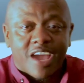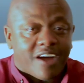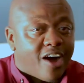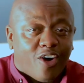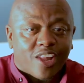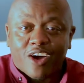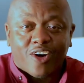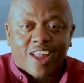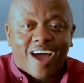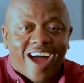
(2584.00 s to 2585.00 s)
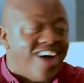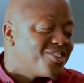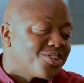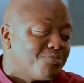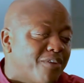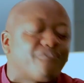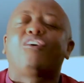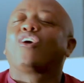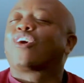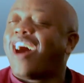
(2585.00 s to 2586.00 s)
gave her all her handles, man.
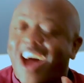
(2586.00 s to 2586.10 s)
Follow